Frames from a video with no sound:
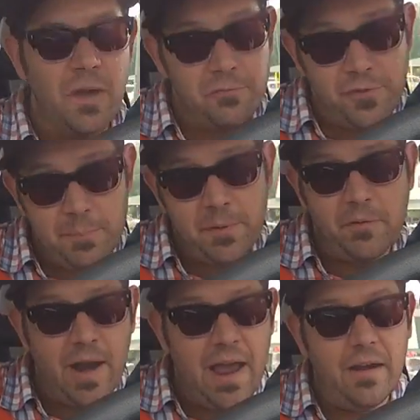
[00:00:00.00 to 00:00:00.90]
if I'm flipping
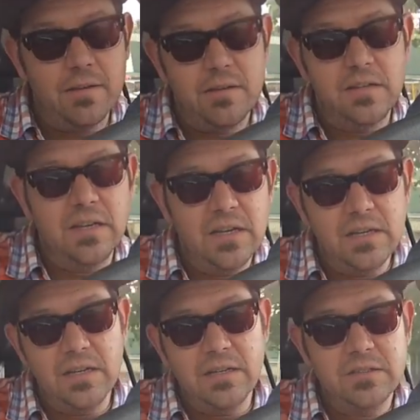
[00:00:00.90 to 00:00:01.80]
around, oh
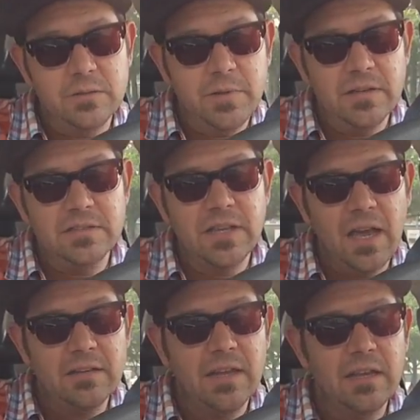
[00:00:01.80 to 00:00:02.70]
yeah, yeah, should be
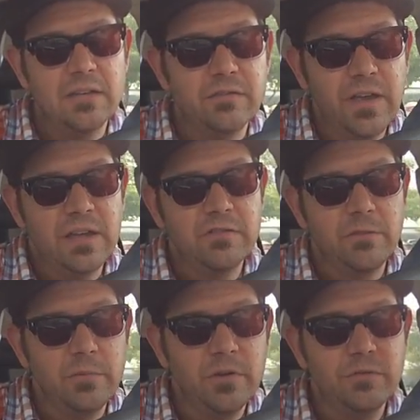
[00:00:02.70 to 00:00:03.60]
outside taking advantage of a
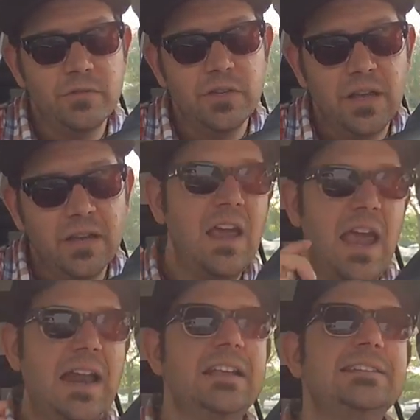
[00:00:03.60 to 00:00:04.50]
beautiful day.
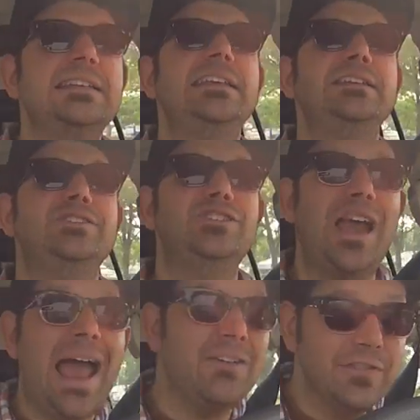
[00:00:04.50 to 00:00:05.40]
And I see
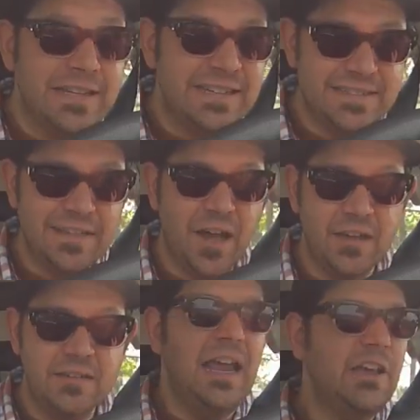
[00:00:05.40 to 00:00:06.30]
Javelin is
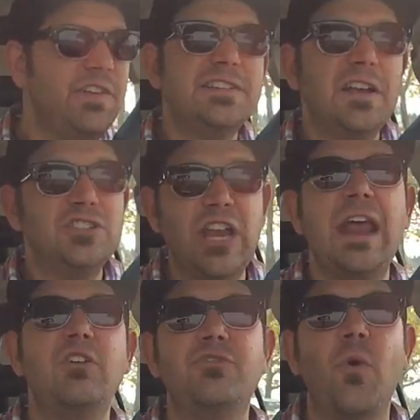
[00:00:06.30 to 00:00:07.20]
on. If it's on
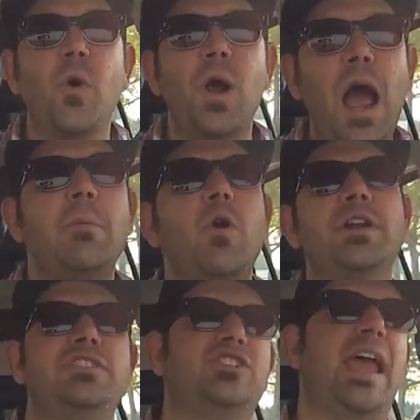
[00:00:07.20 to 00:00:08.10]
channel four, I'm
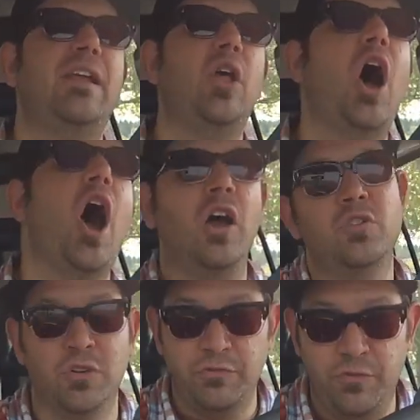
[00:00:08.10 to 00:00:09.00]
going to channel
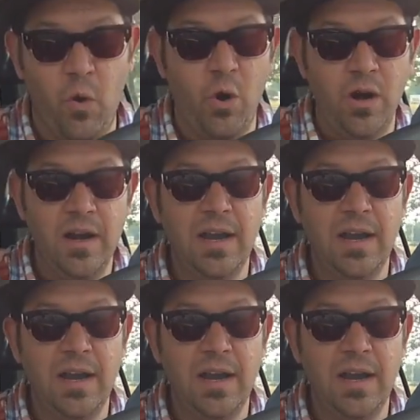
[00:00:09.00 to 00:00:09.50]
104